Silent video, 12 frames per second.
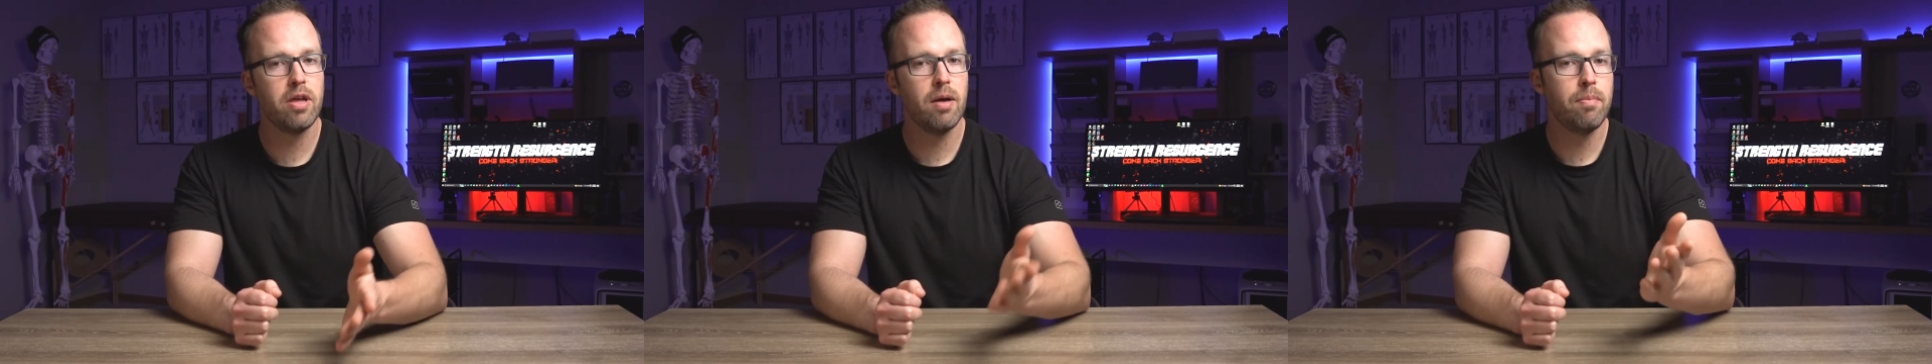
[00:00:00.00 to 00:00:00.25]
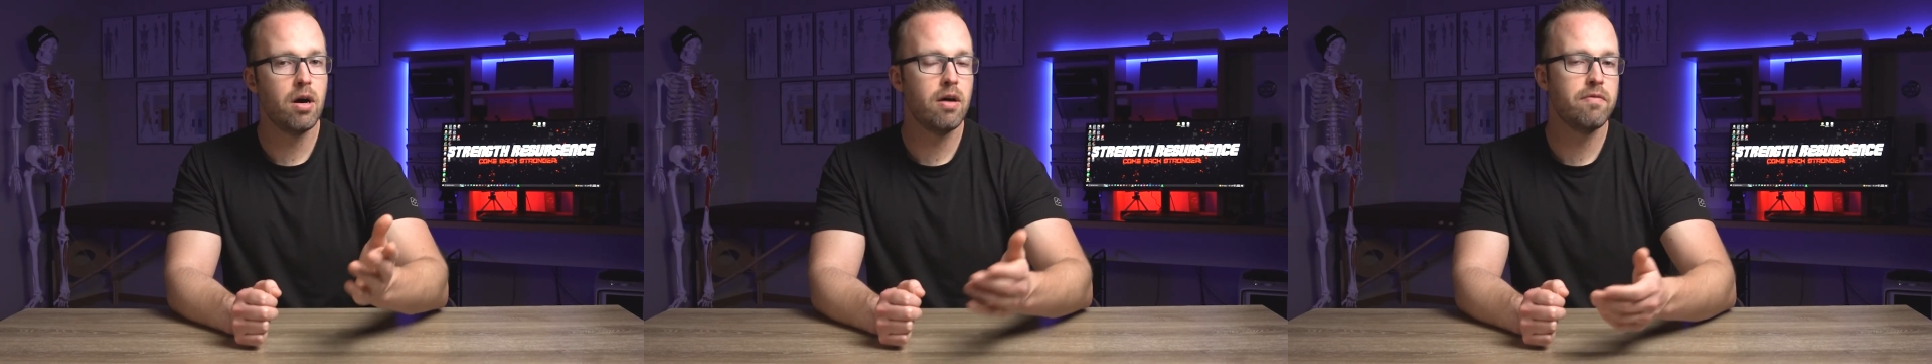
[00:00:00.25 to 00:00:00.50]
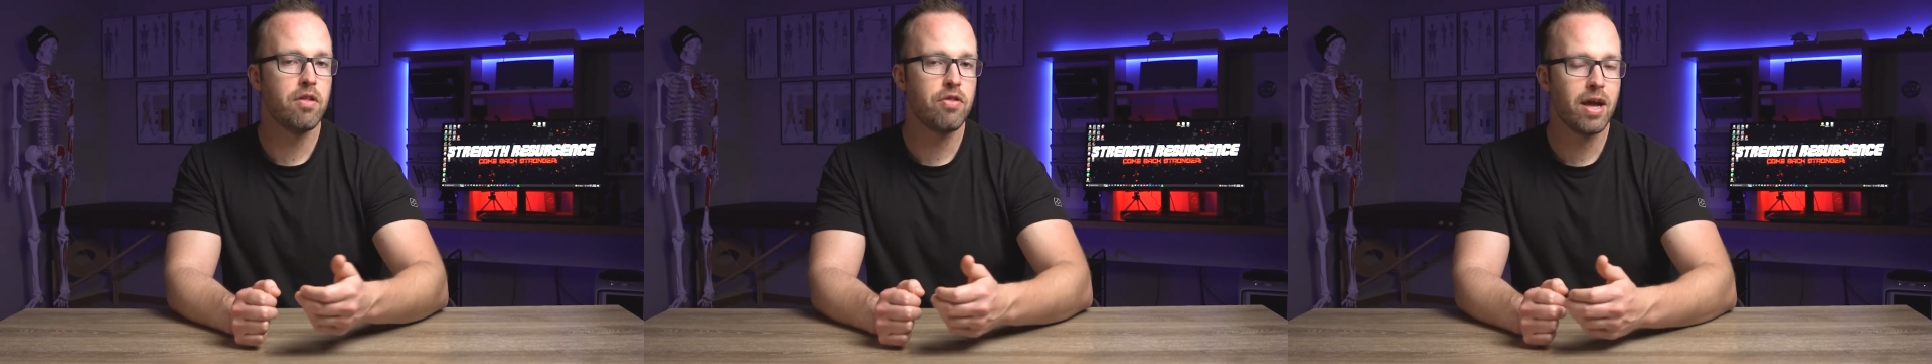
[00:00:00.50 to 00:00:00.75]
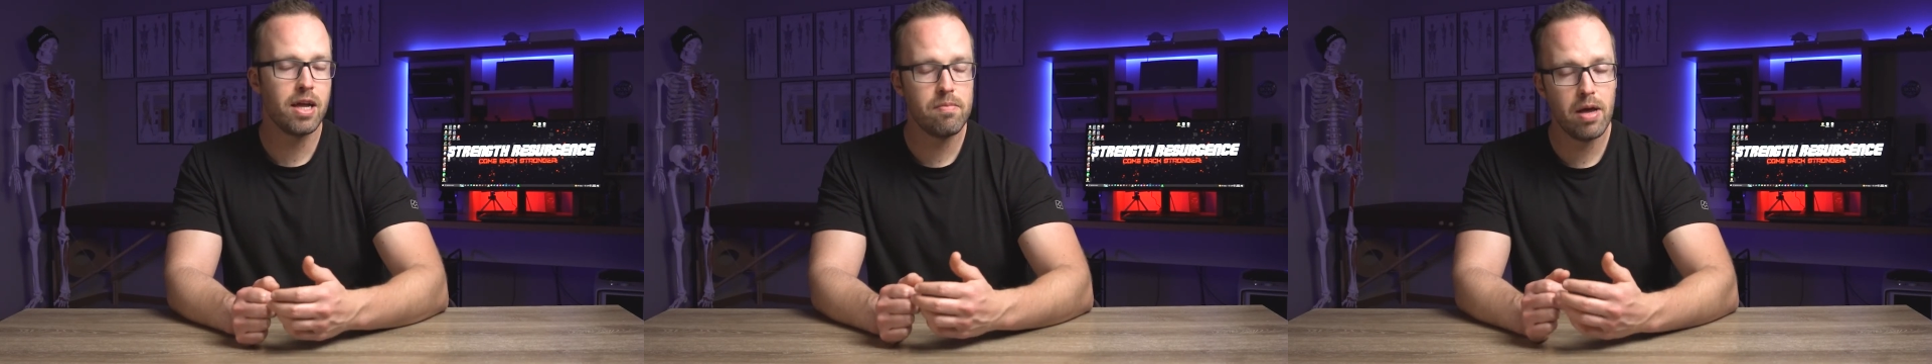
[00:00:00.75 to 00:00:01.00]
above the
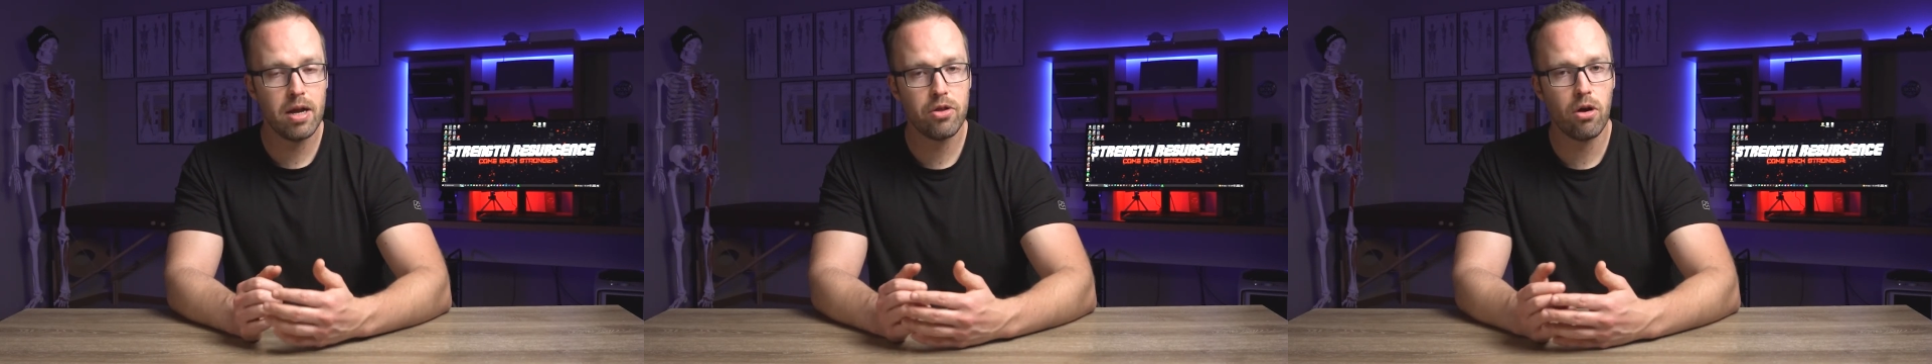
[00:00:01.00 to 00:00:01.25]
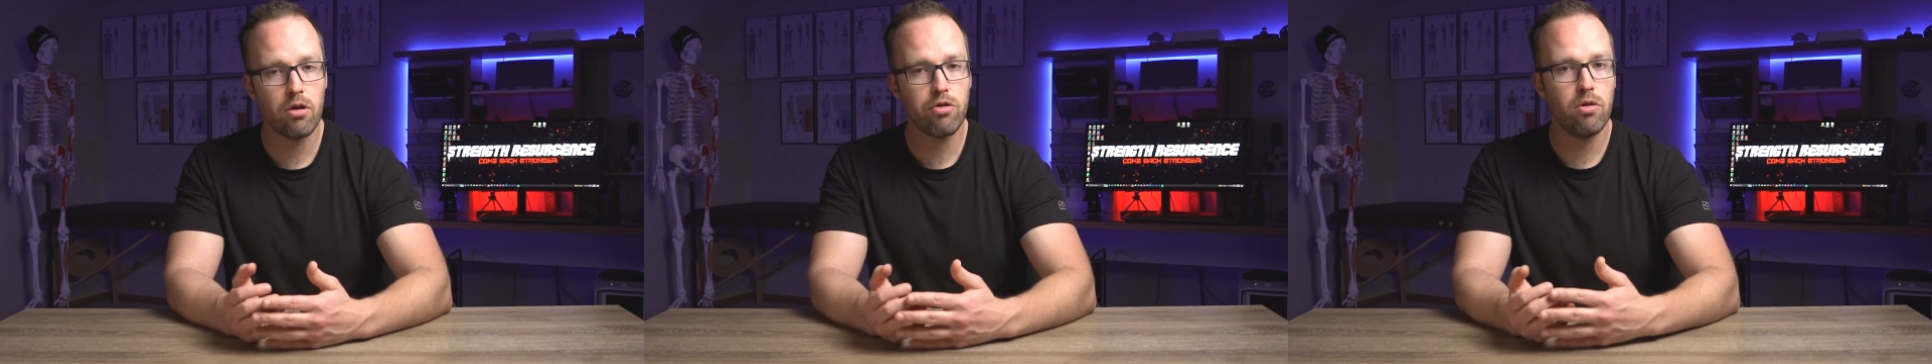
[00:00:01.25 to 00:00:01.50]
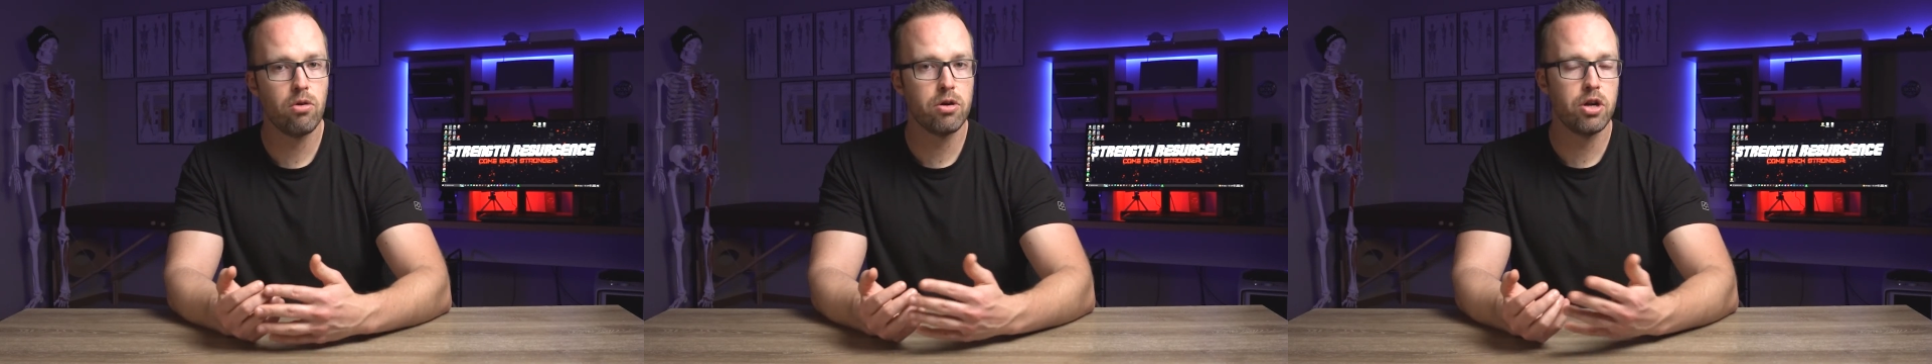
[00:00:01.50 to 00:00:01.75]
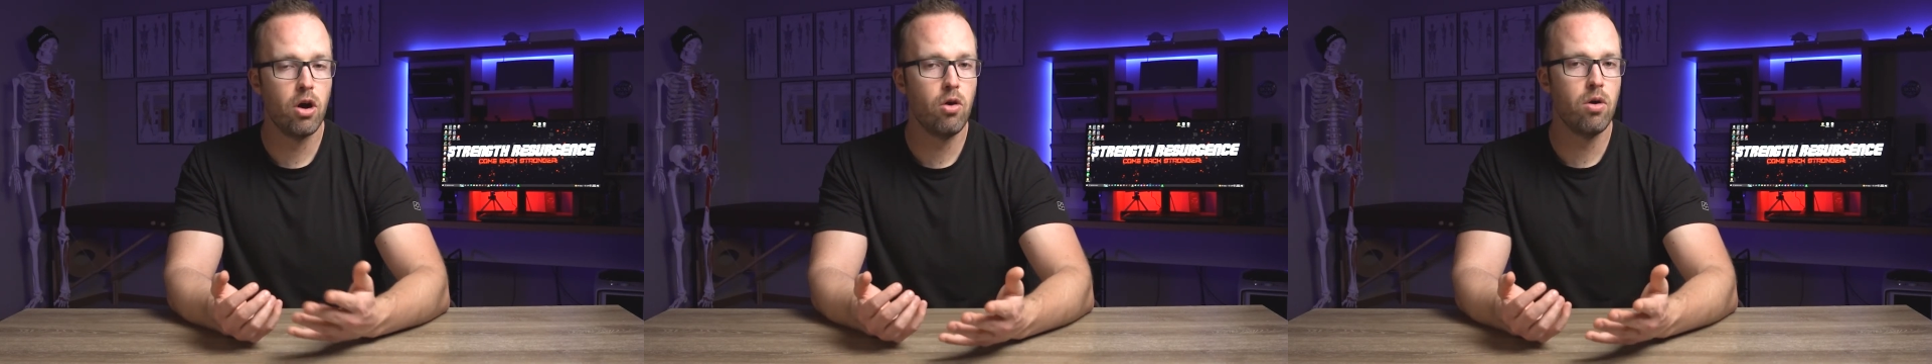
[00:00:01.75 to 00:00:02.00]
second metatarsal or
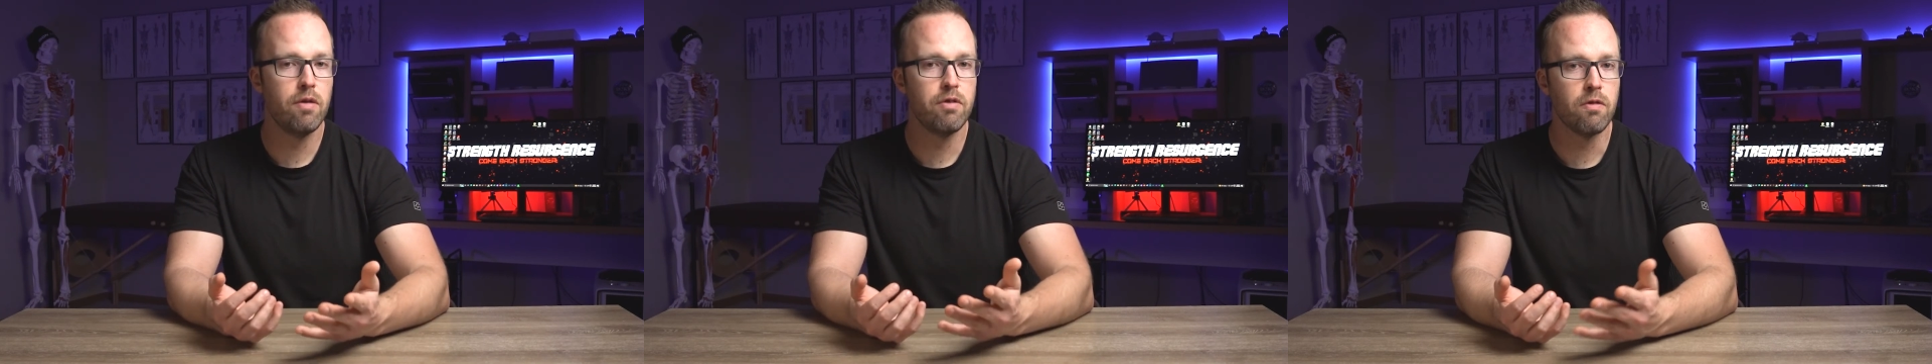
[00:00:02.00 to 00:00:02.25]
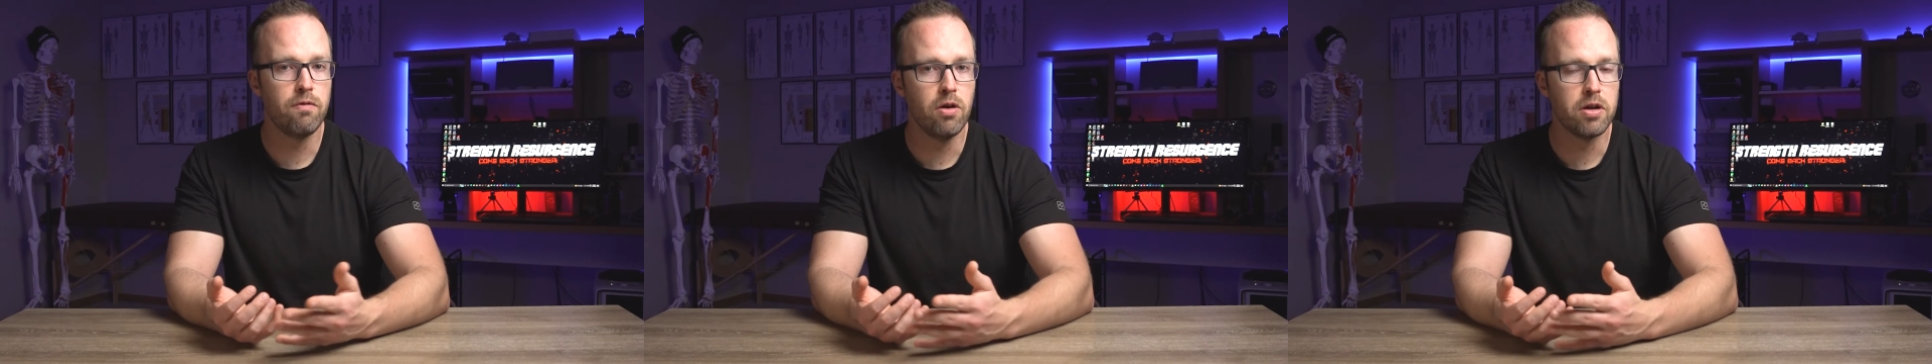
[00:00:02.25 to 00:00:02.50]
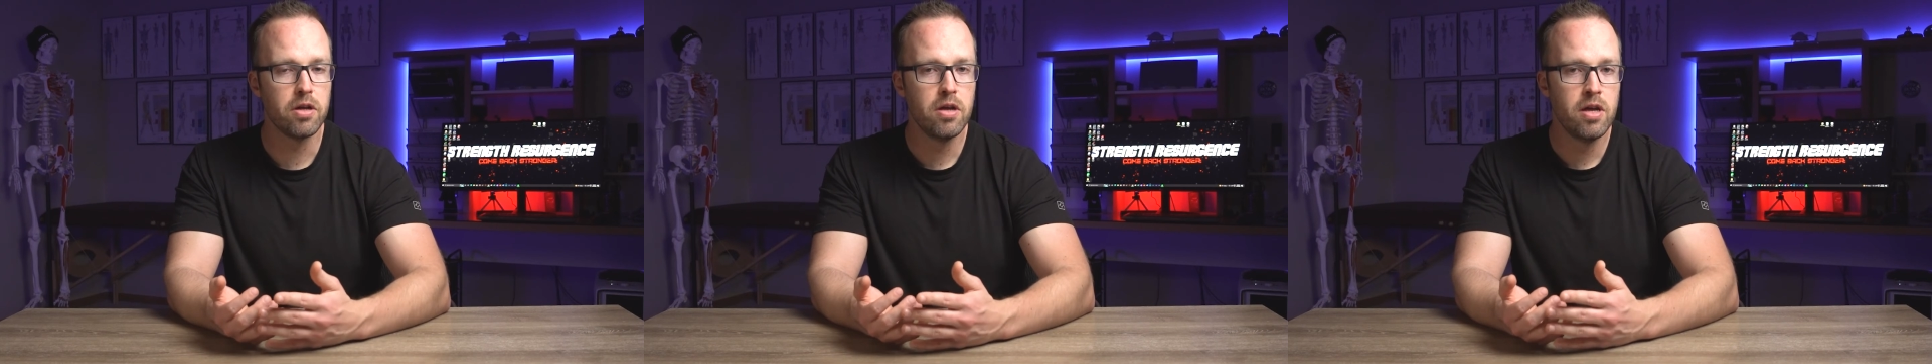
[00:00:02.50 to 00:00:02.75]
toe of your foot.